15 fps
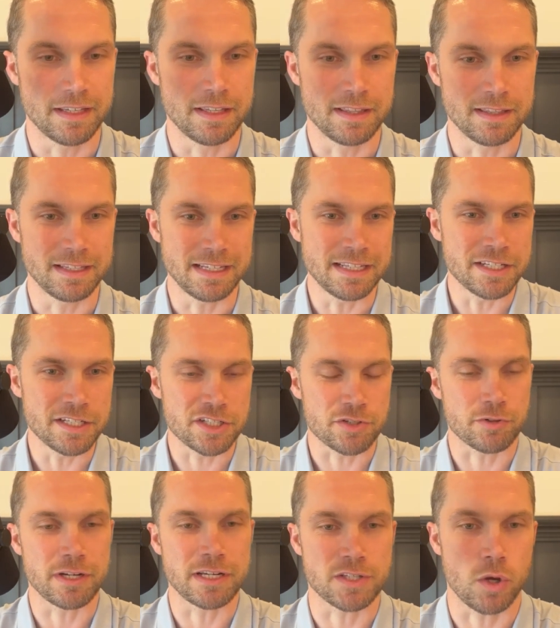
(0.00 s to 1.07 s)
the
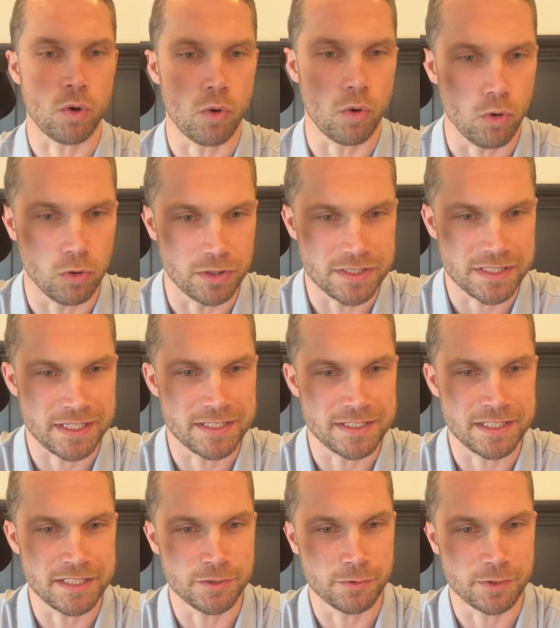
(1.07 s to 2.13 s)
industry as a whole is
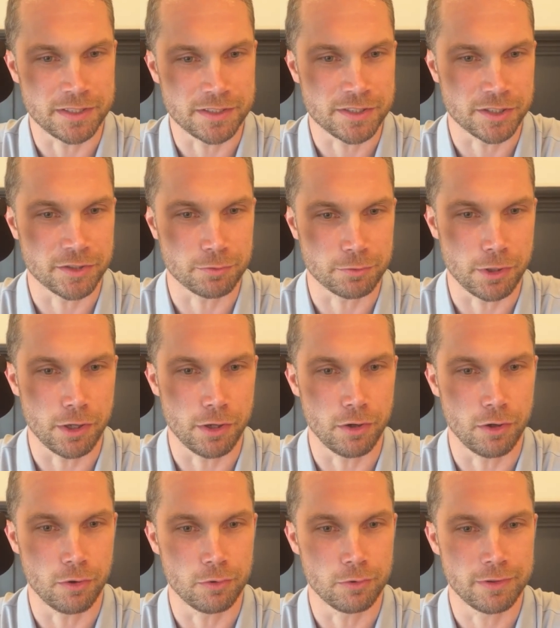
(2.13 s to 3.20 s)
continuing to
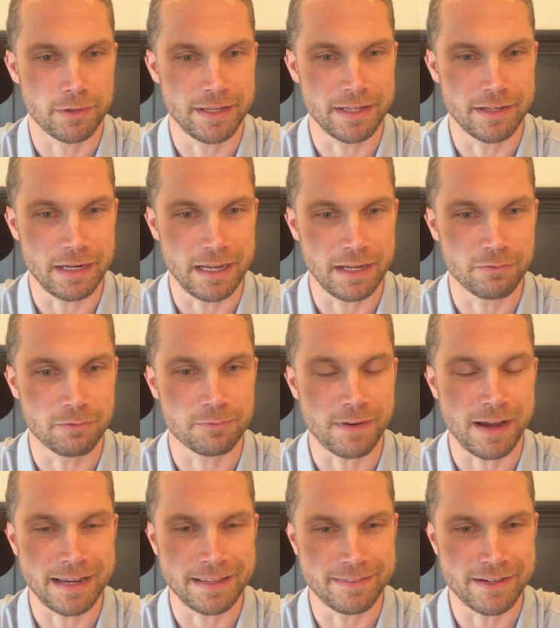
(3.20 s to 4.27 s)
grow and
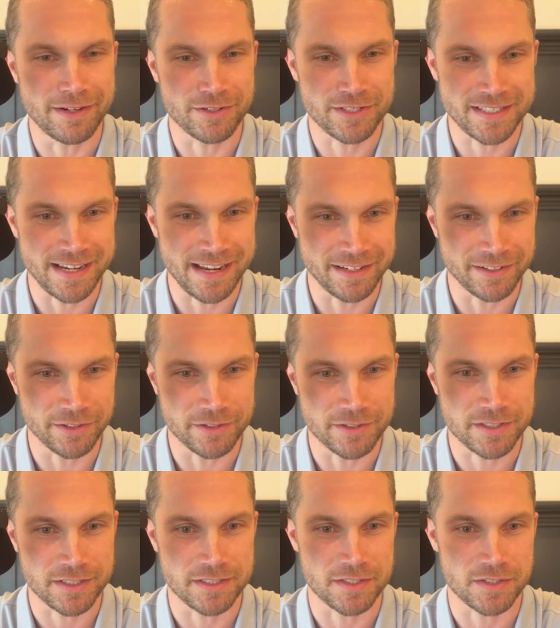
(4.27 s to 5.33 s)
find their standards,
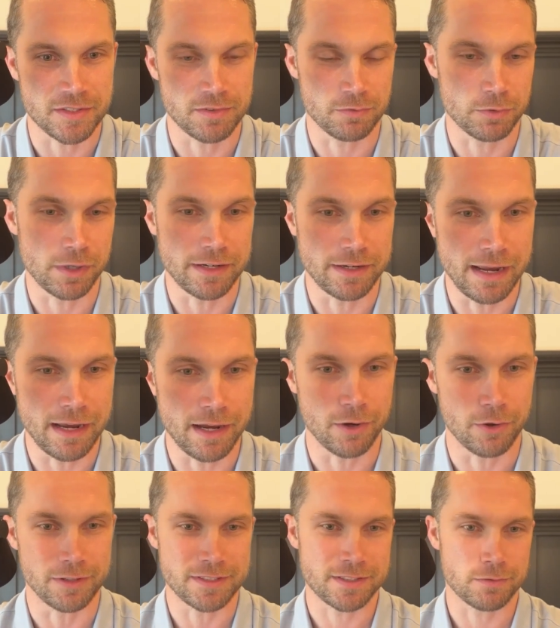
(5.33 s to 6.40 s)
because right now
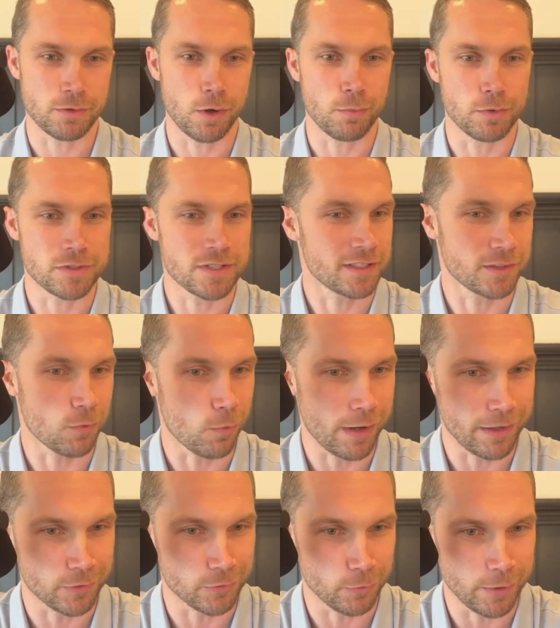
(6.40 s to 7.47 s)
it's almost like the
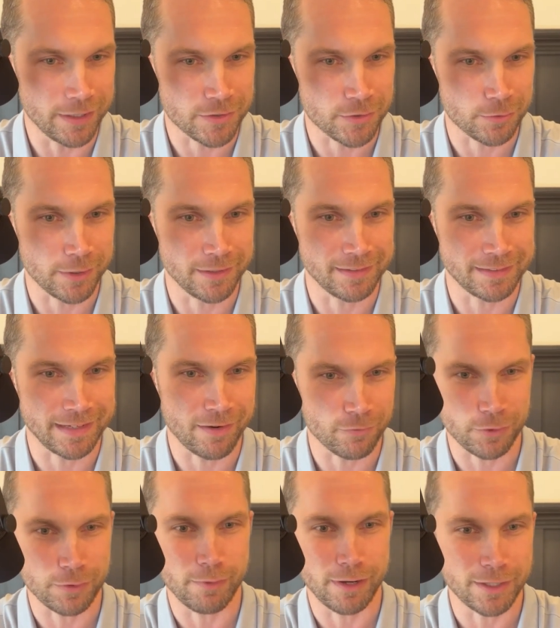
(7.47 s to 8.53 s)
Wild West, right? Like
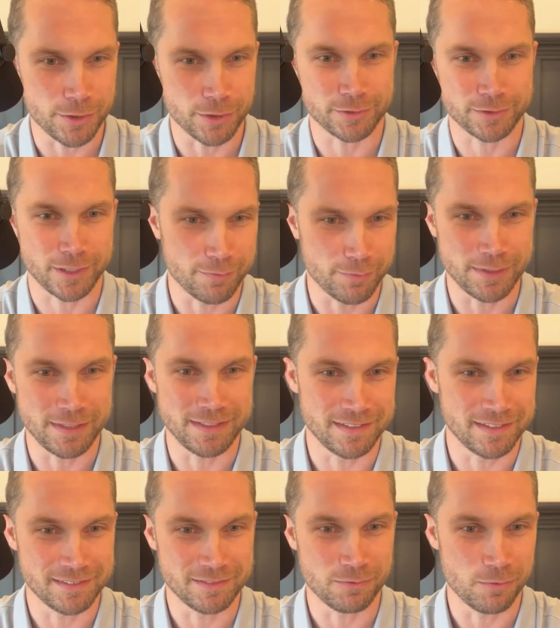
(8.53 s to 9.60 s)
every modular
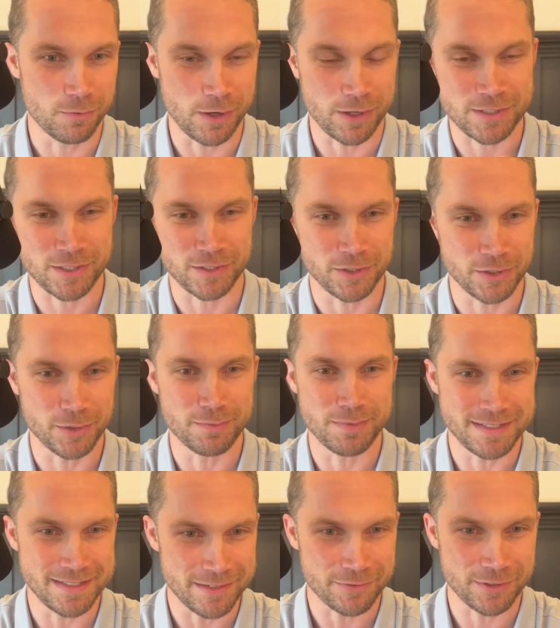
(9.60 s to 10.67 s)
company works a little
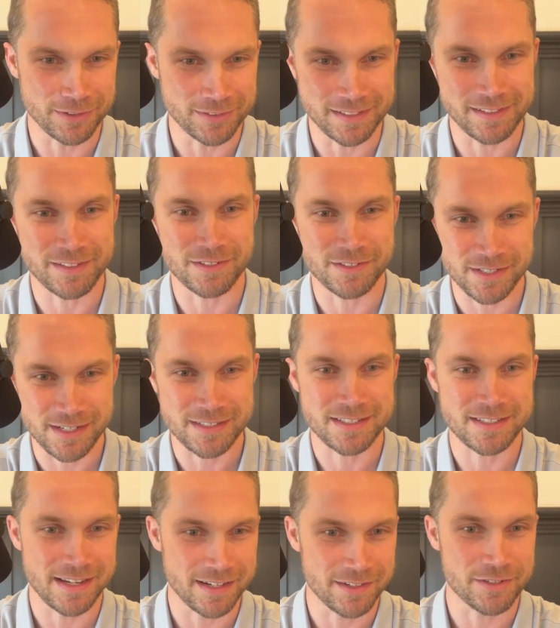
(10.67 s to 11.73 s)
bit differently. There's not
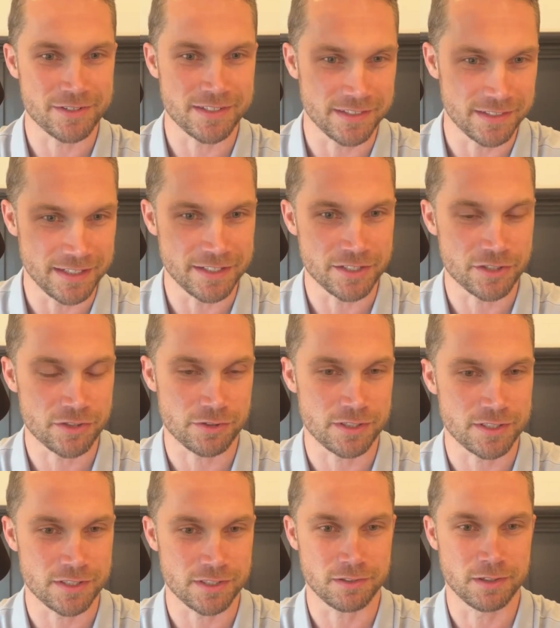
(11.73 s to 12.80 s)
standards in the industry,
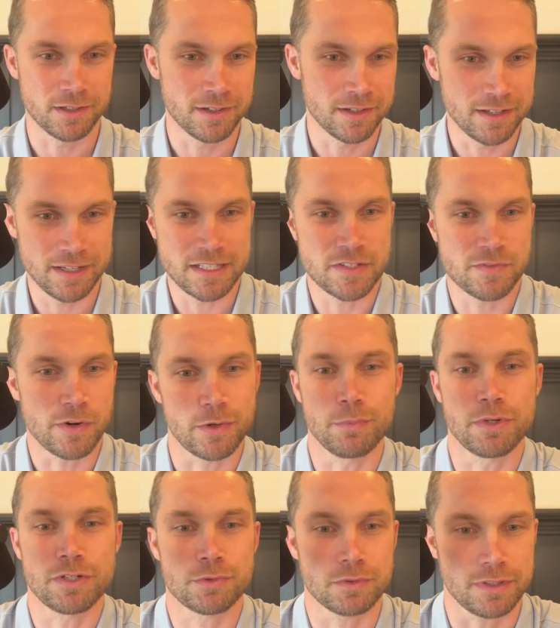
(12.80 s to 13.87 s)
so it's very
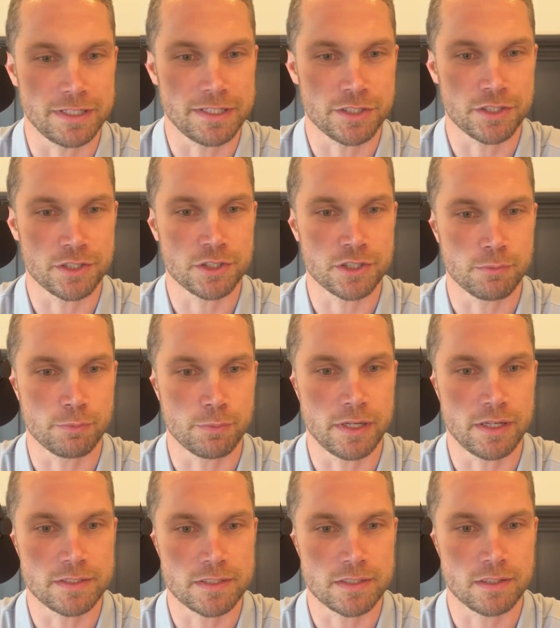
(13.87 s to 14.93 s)
much relationship
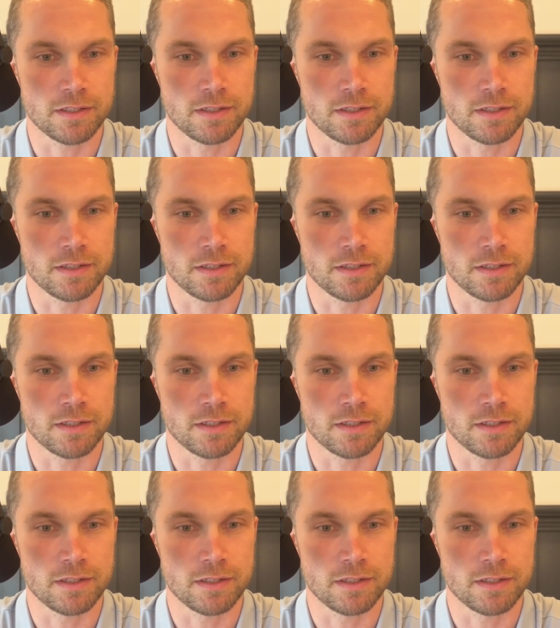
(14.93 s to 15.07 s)
based.